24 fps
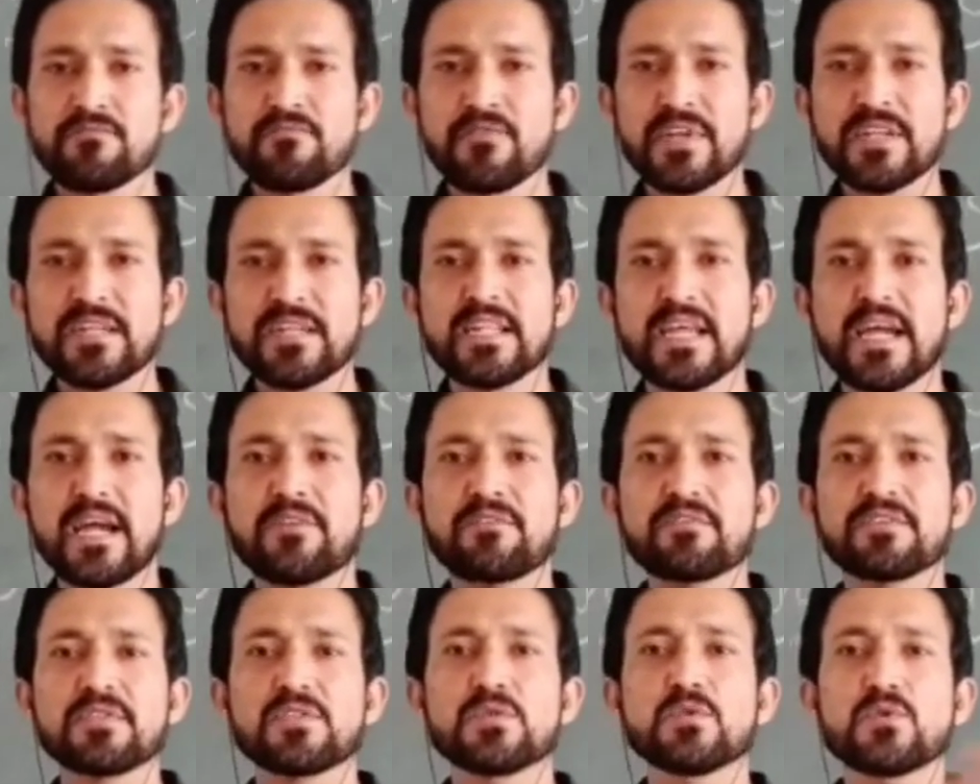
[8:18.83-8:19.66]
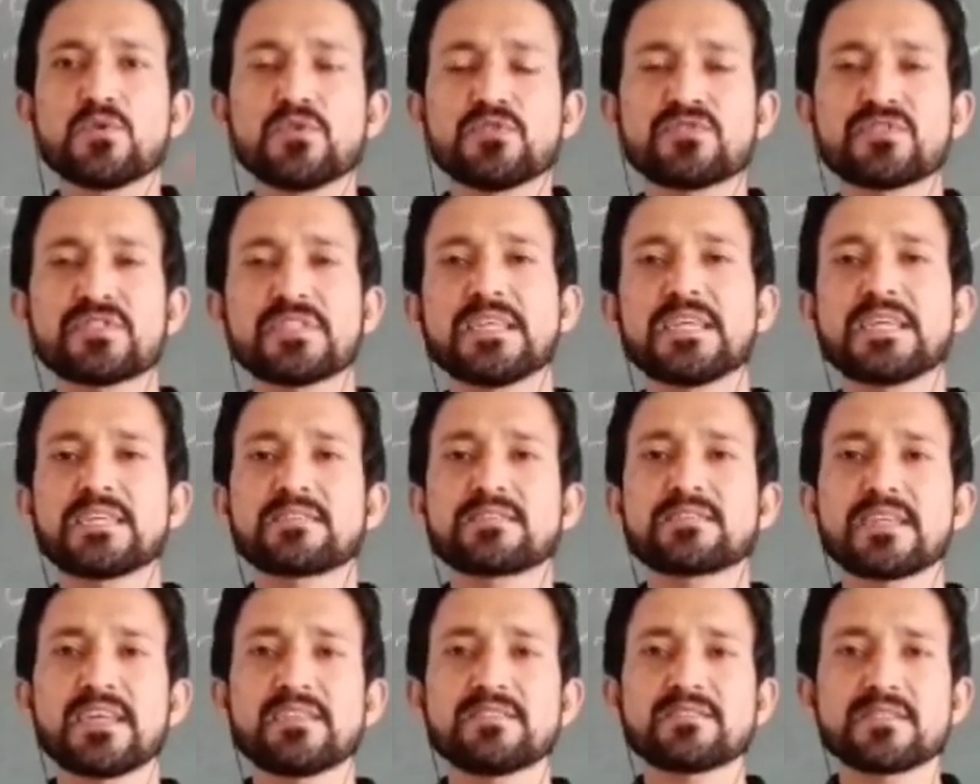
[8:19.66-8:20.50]
we left those
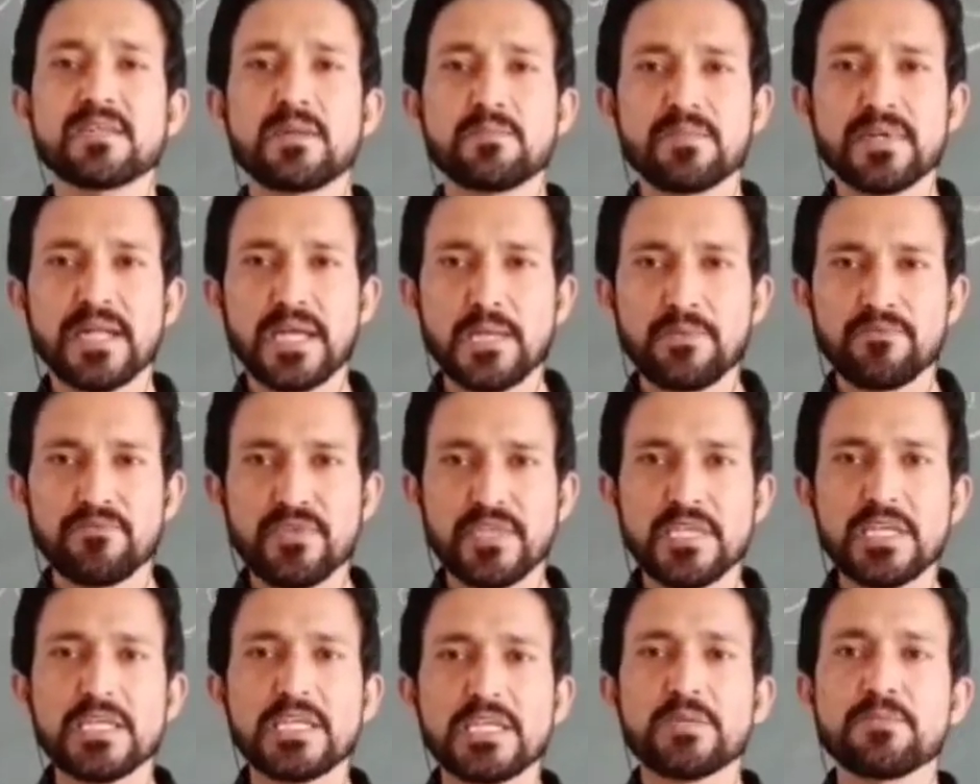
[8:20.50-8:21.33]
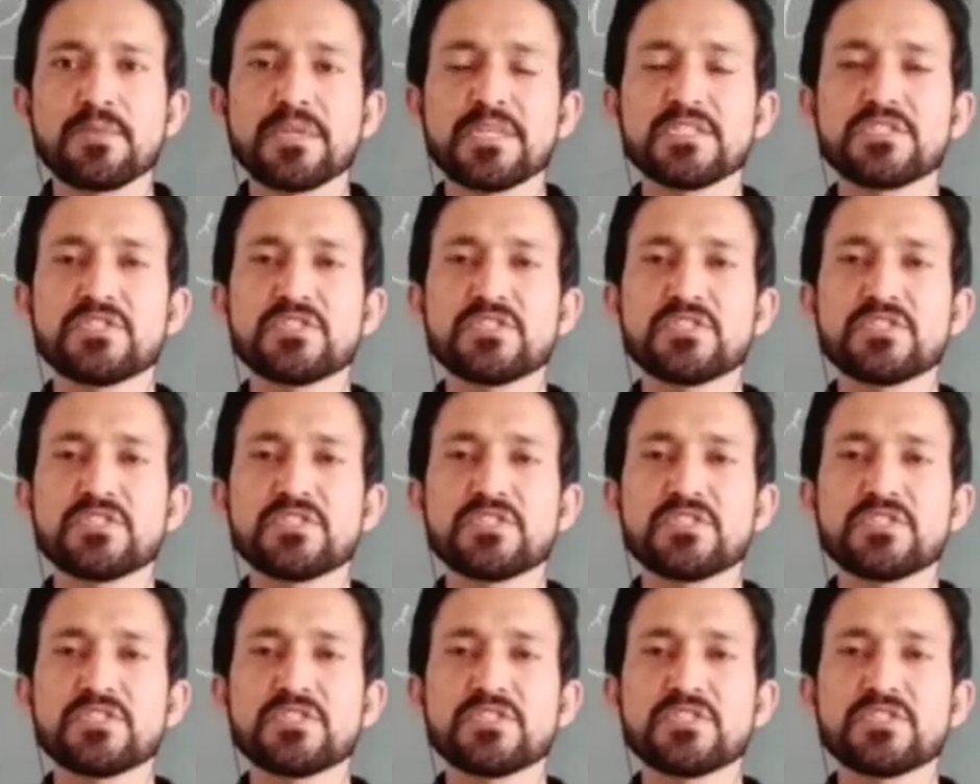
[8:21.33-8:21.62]
things, and sometimes we